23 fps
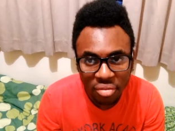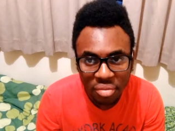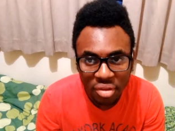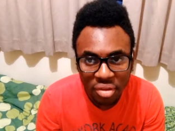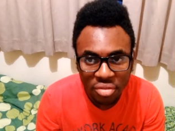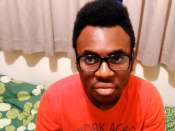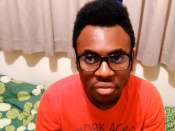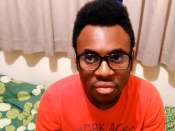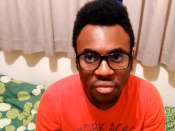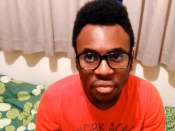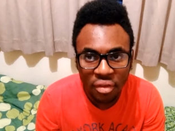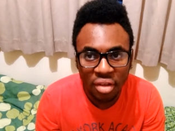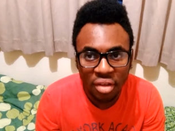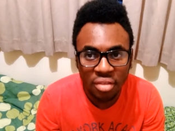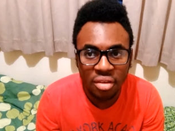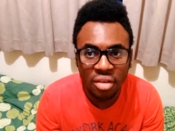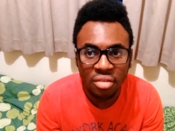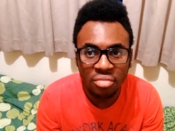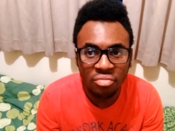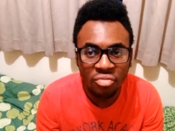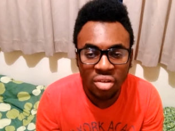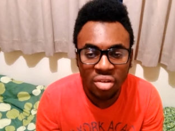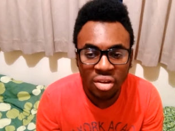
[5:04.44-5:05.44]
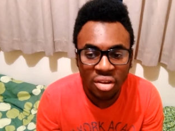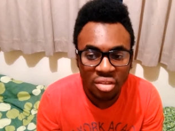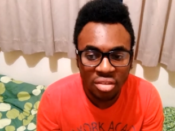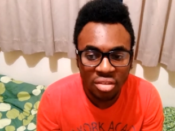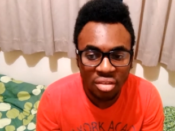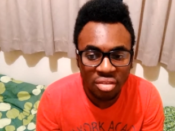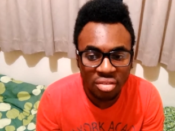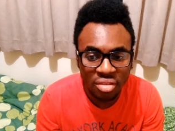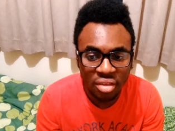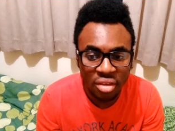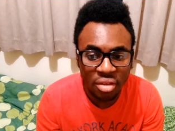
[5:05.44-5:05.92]
piece of advice, I'd really
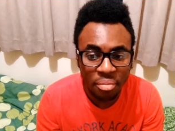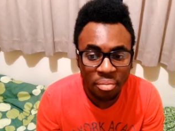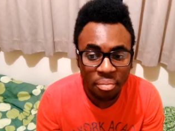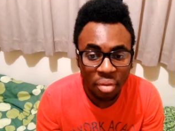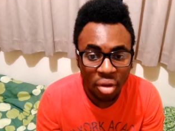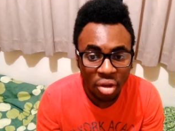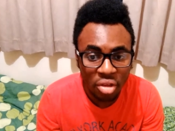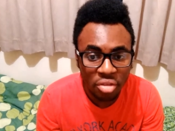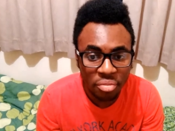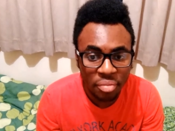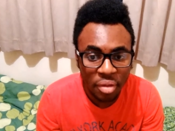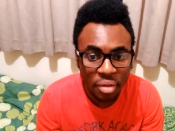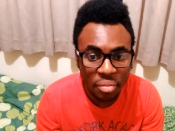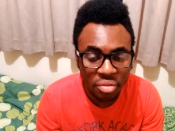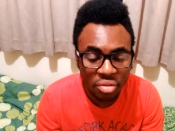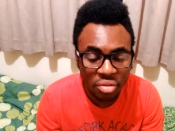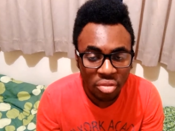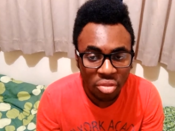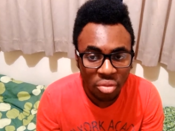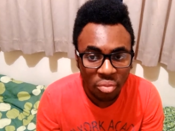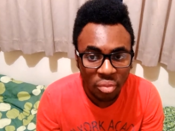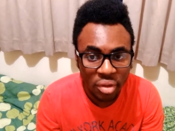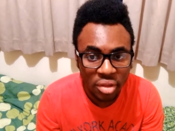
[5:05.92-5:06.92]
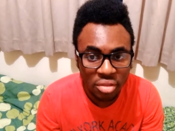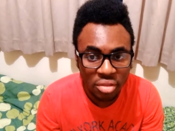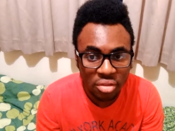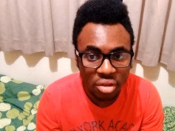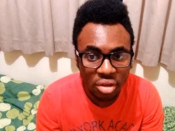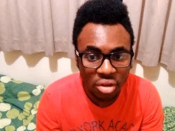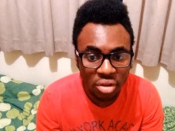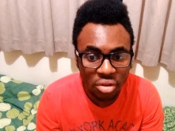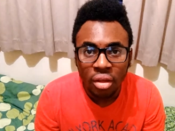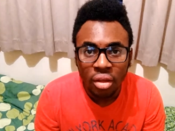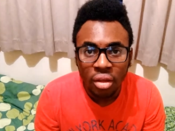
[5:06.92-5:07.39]
just say past papers are the way to
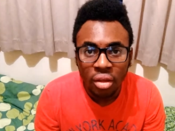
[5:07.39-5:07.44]
go.